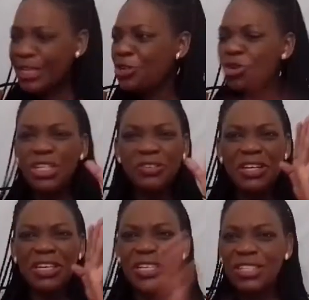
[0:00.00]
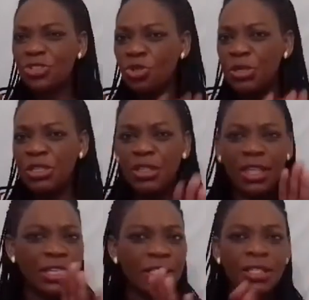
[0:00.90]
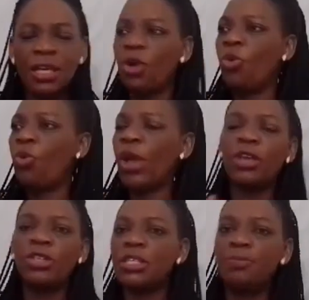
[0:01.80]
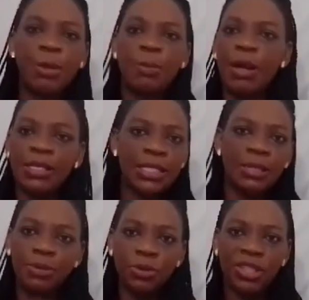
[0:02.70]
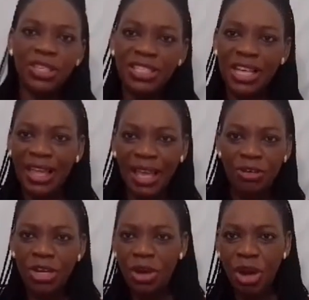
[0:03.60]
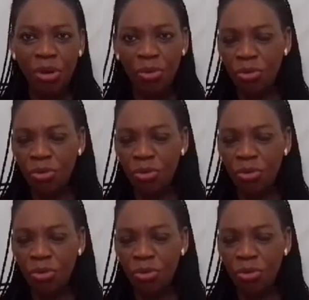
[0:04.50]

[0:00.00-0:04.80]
Not even these stupid things where you see people sleeping with each other anyhow.